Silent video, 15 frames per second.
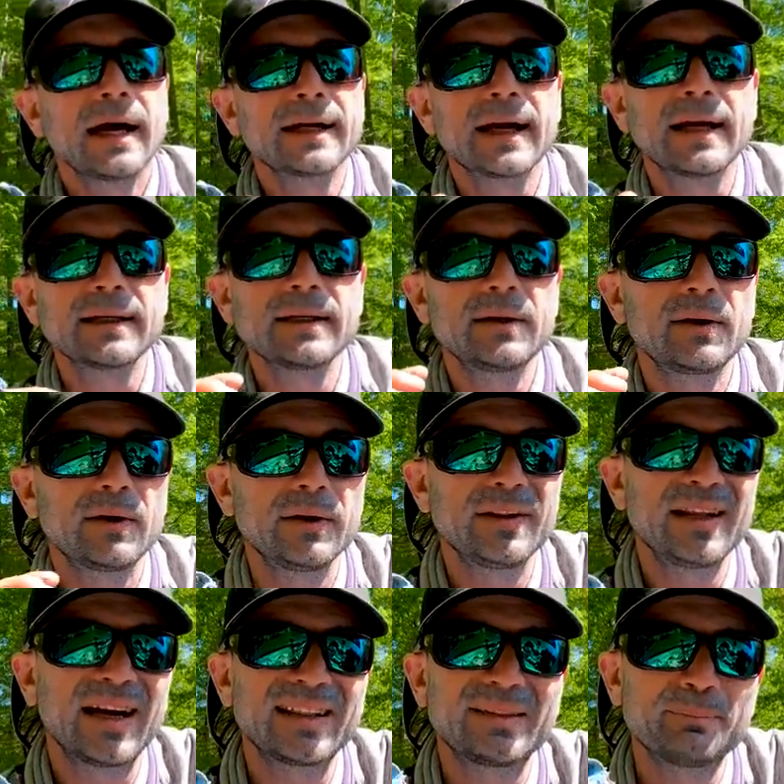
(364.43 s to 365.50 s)
I got it
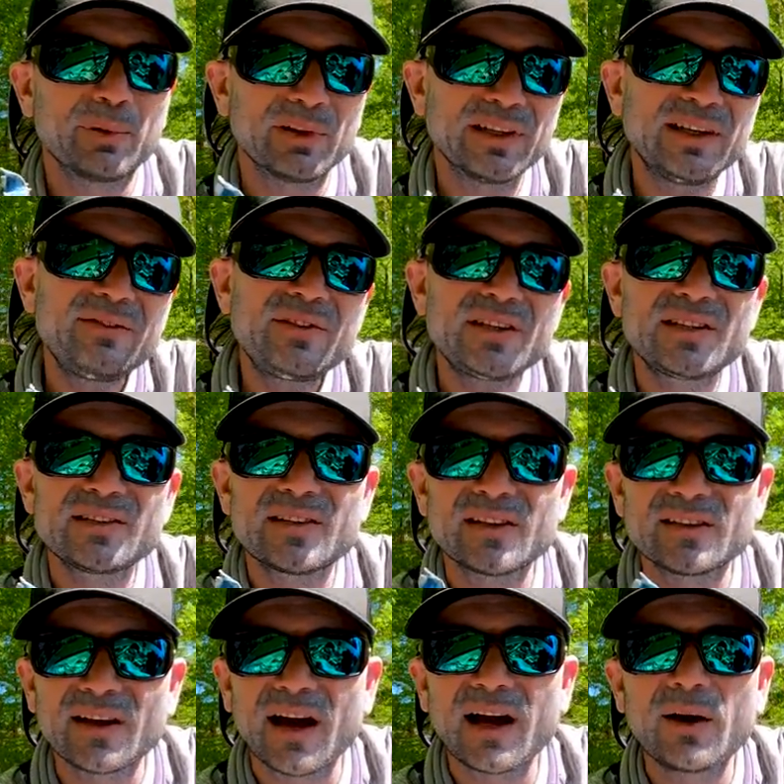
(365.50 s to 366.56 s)
on, I believe this is the
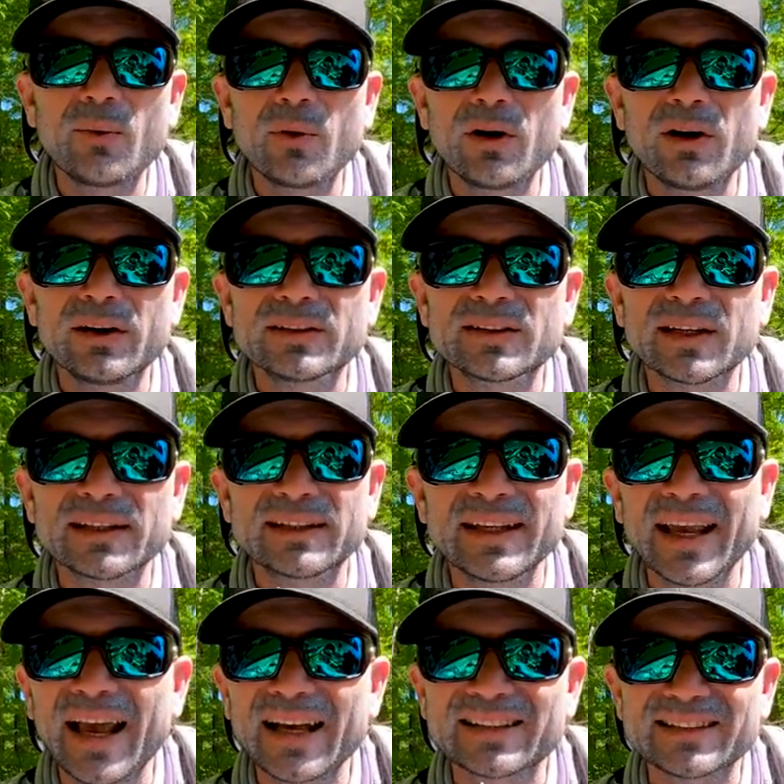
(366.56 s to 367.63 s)
Daiwa. It's like
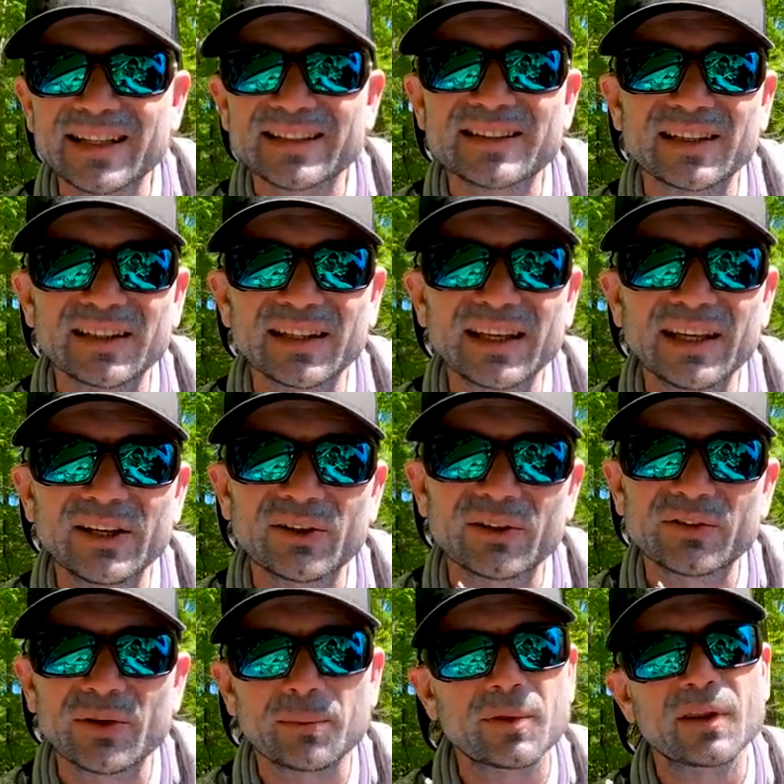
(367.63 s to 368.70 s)
the XS Elite or
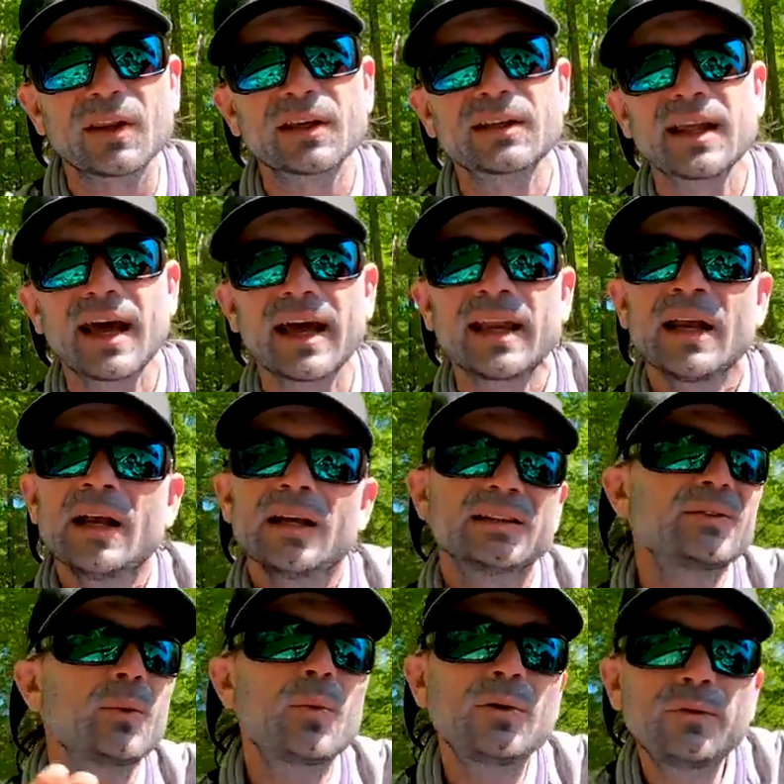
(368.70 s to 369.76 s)
something like that.
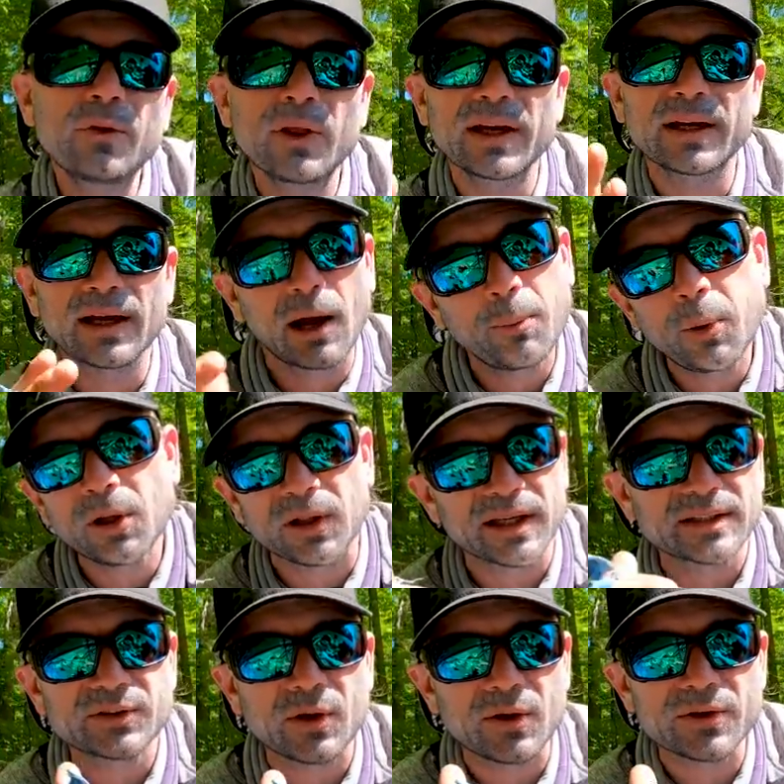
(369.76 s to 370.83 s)
It's the one for, like, I'll put
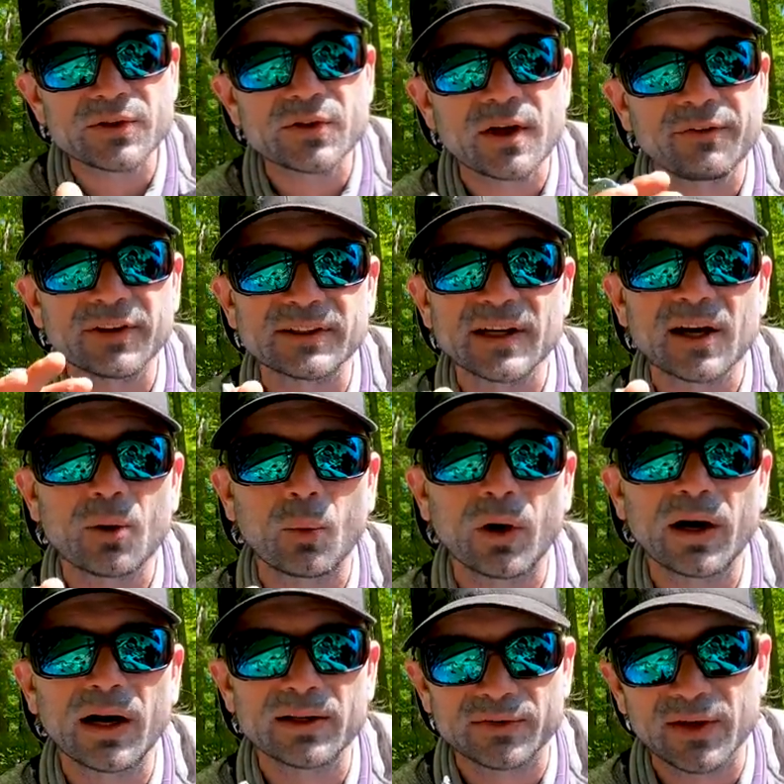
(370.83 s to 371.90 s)
links to all this stuff at Tackle
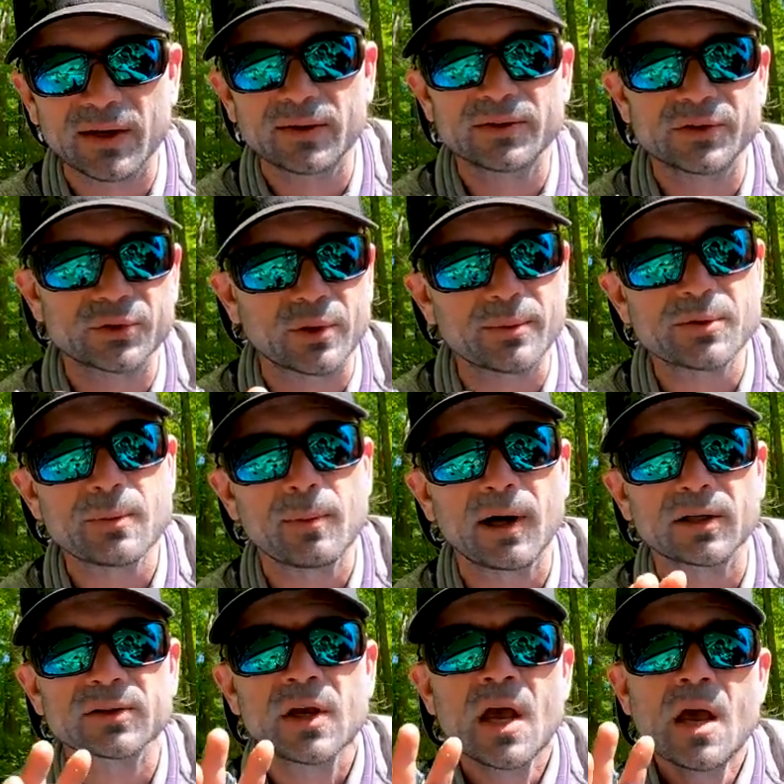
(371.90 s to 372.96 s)
Warehouse down in the description
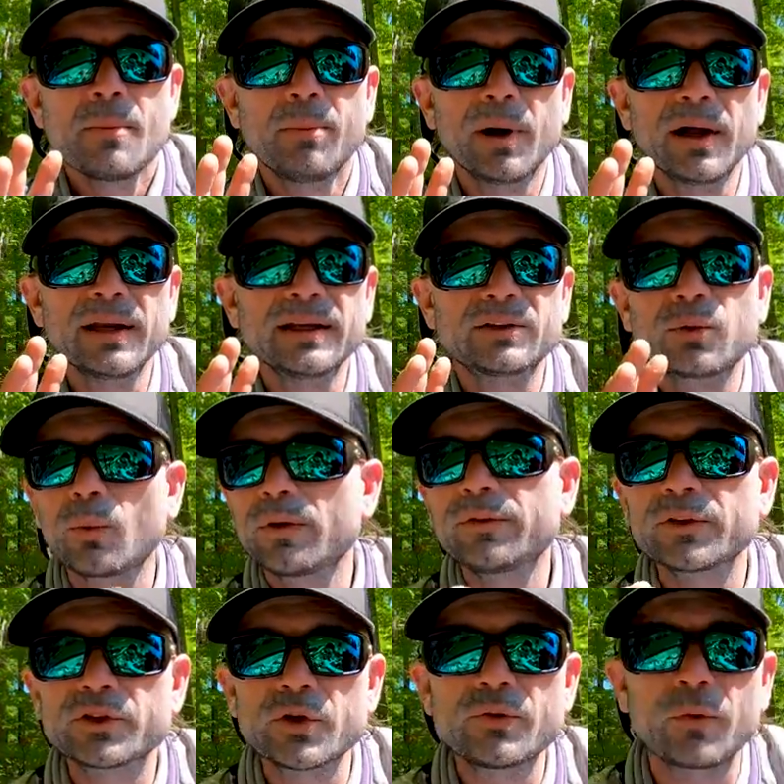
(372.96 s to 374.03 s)
box, but it's the one
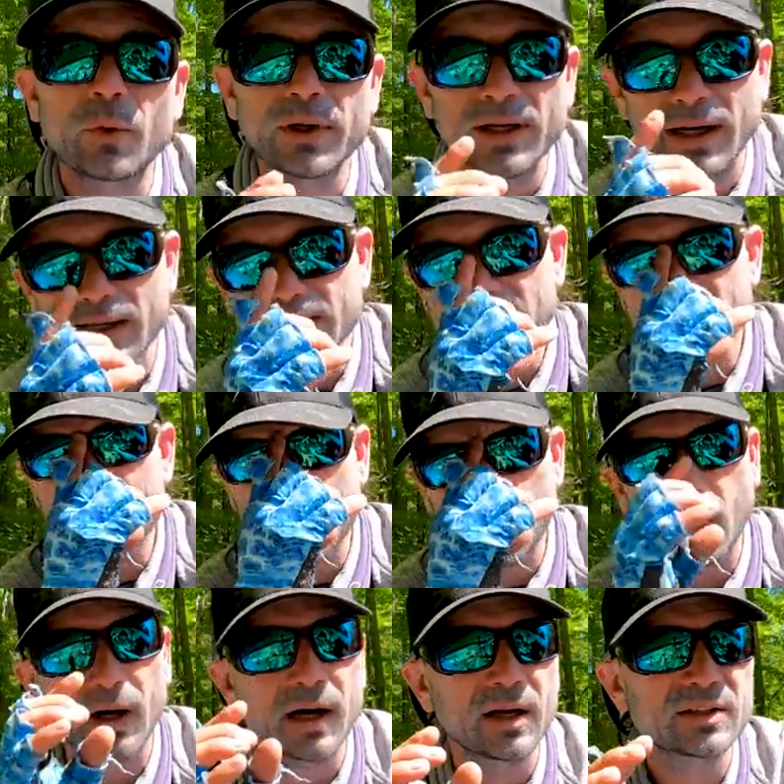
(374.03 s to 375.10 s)
for $249 at
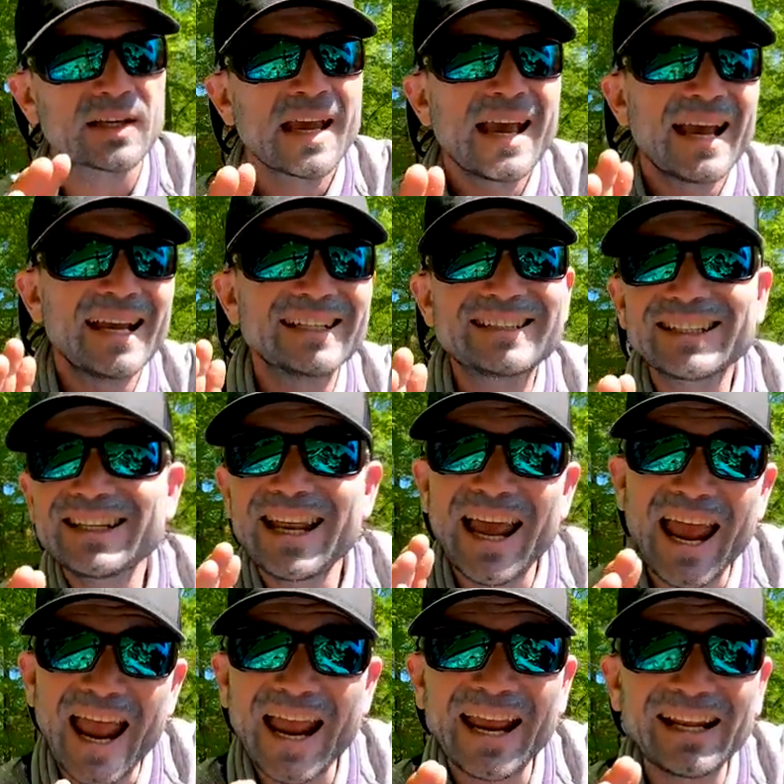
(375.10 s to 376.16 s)
Tackle Warehouse. It's an
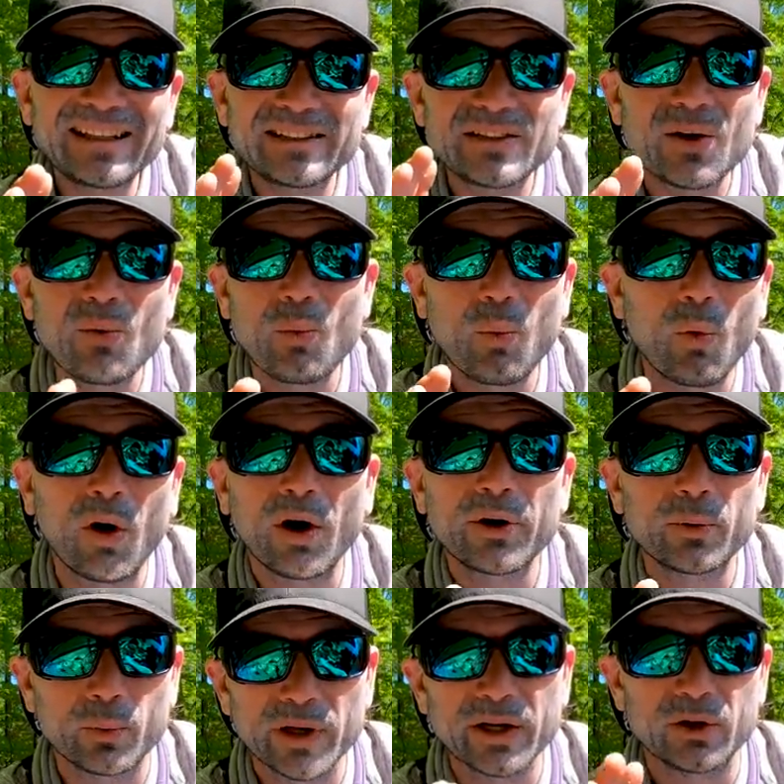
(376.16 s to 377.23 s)

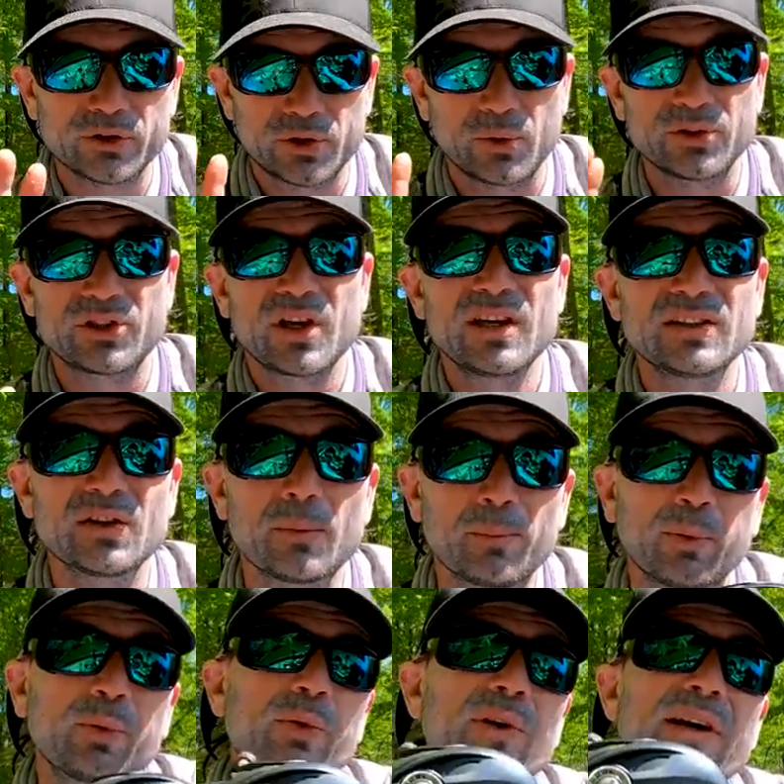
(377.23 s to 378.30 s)
8-to-1 reel, so it's a
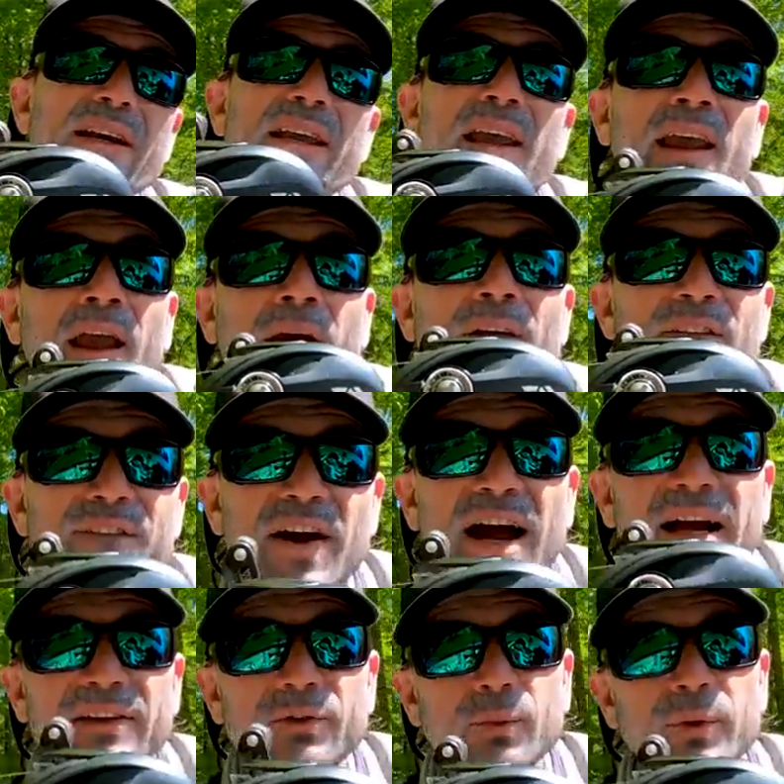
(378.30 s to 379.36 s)
pretty
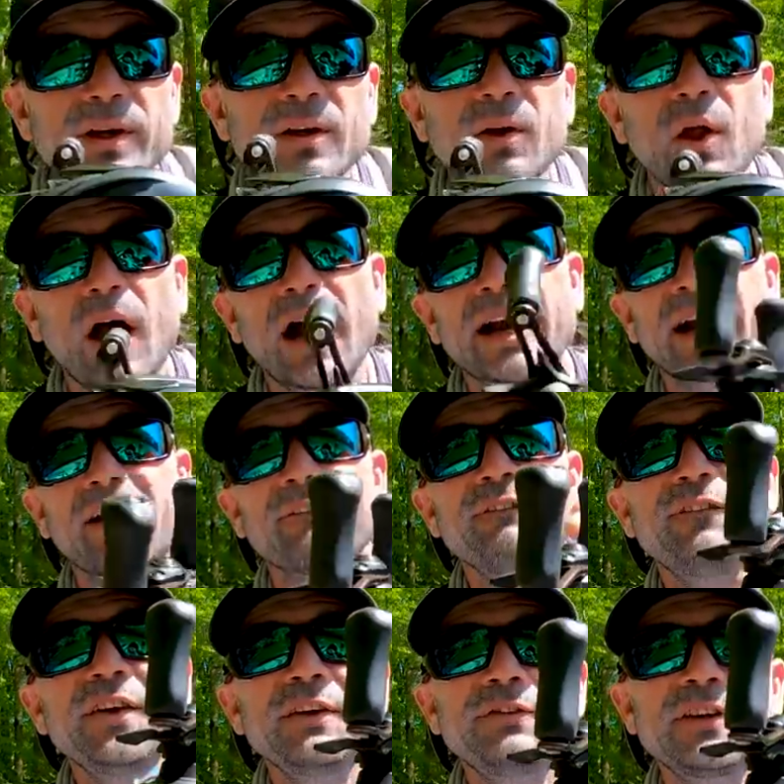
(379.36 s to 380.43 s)
fast reel. I got
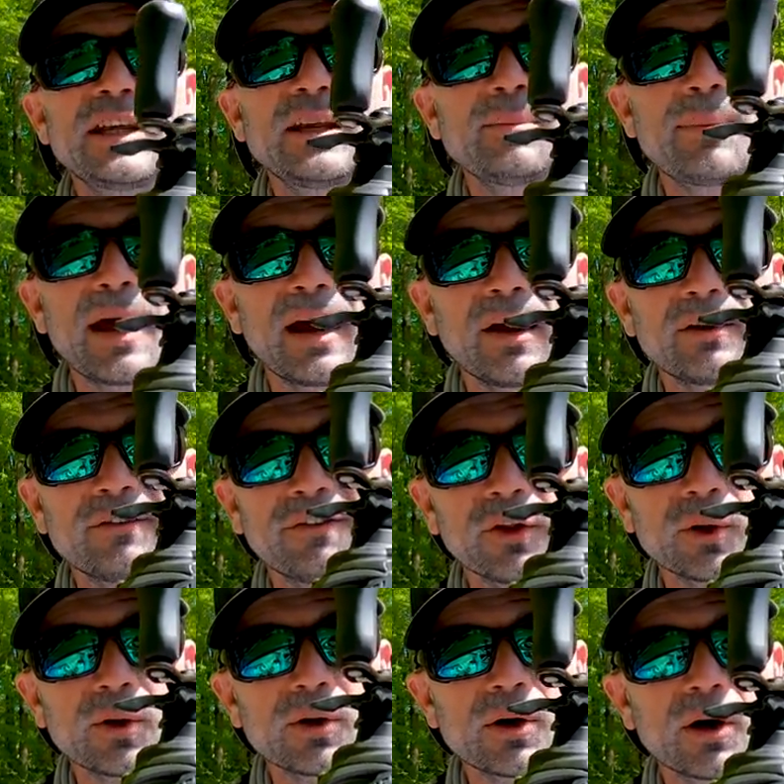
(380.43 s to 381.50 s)
15-pound
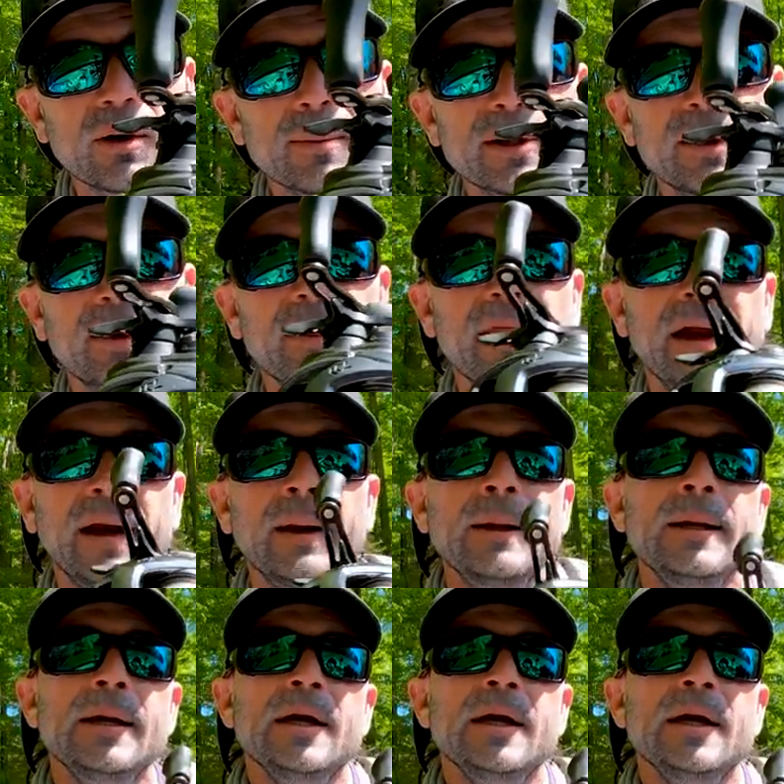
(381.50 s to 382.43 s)
fluorocarbon on there.